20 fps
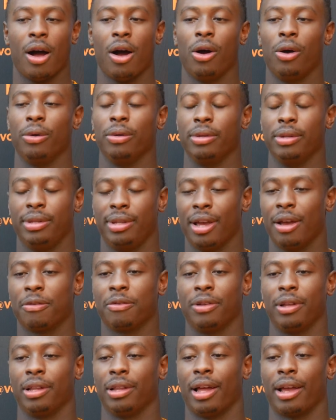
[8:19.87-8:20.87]
Oh,
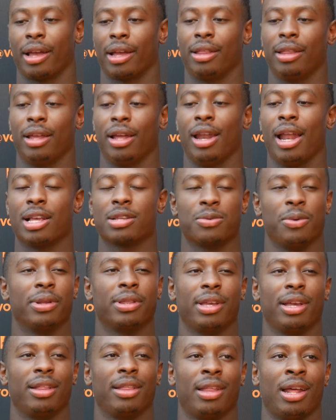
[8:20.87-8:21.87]
definitely. Like, and then that's one
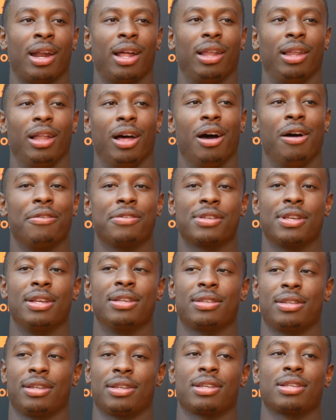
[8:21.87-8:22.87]
thing that I love,
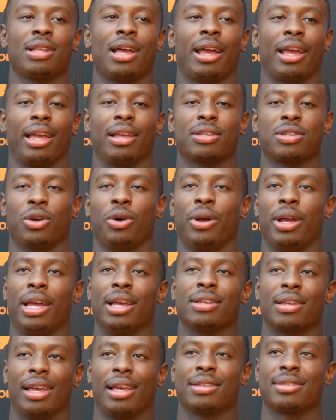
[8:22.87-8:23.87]
since it's like, so
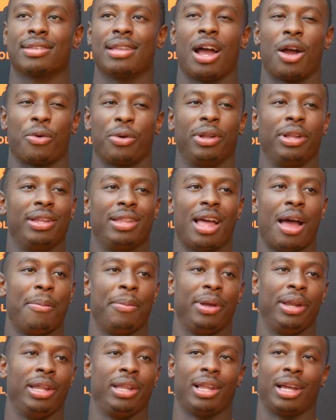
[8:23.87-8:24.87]
it's not really that
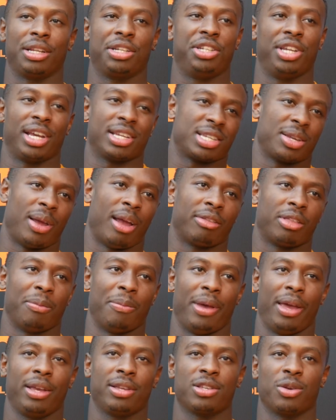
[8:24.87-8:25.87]
many like checks they have to
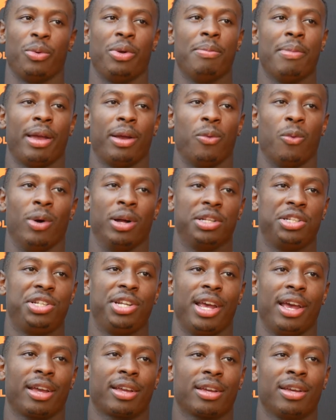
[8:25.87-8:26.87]
make. So we make one
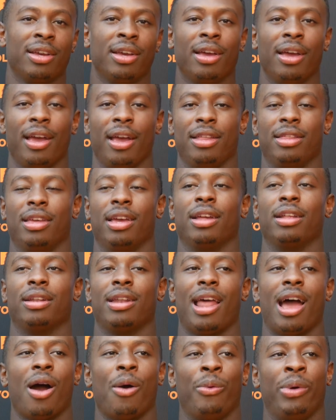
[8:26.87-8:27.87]
check, and
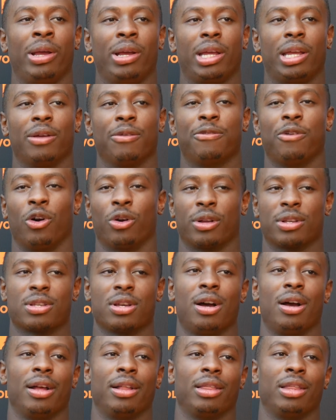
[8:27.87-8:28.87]
then now we can focus
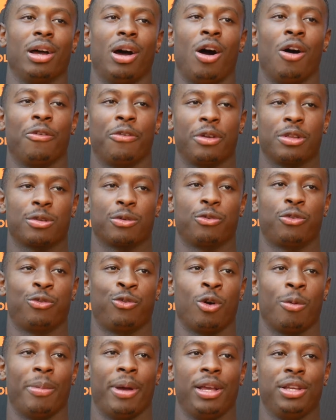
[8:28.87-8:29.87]
on the offensive
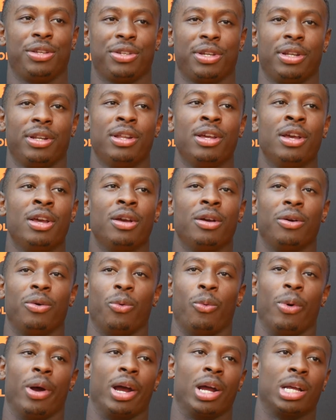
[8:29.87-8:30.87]
formation,
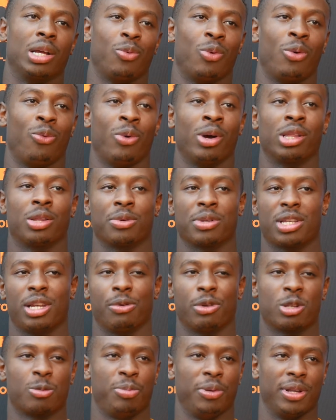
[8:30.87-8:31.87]
where the
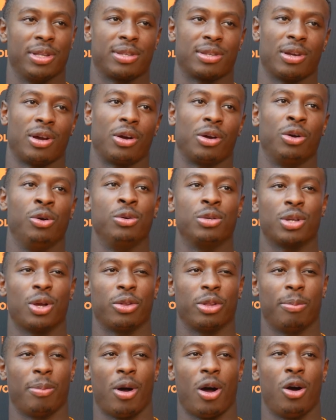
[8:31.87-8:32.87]
receiver splits are, who's
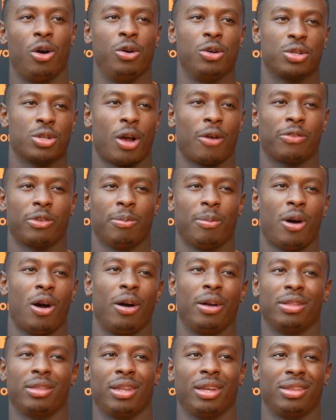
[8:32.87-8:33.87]
on the ball, who's off the
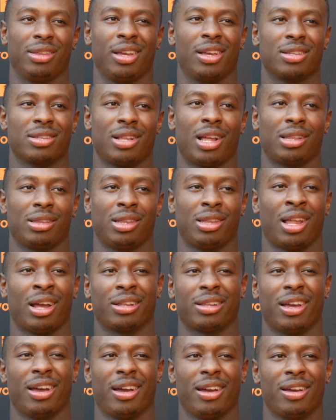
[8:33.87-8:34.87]
ball, and things
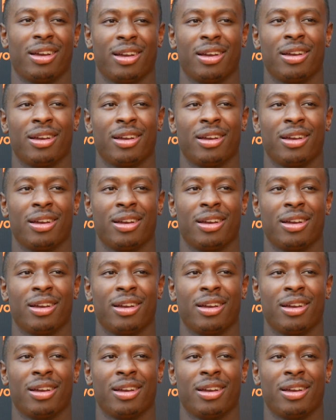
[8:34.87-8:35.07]
like that.